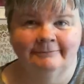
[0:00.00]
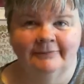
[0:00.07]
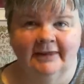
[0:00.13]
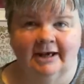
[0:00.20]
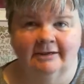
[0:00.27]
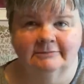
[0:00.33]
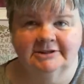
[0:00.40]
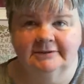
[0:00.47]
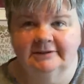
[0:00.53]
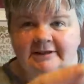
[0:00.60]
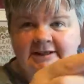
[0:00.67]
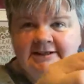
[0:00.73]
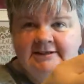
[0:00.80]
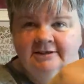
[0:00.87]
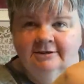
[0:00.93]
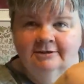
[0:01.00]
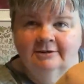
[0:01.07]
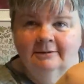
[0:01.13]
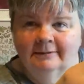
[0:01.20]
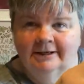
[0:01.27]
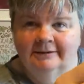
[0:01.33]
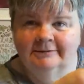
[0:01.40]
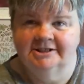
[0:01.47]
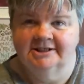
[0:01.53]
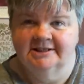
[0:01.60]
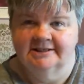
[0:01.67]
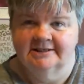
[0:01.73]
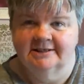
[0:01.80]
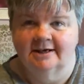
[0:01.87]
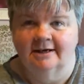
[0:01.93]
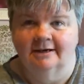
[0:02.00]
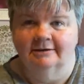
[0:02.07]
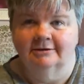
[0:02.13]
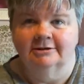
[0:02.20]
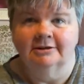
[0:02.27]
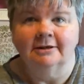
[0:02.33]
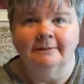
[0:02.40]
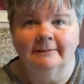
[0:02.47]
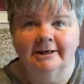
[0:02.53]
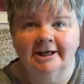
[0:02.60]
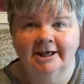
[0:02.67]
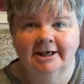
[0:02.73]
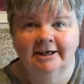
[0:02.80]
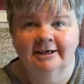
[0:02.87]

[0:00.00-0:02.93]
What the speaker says: I'm doing this colourway, which is the dark colourway.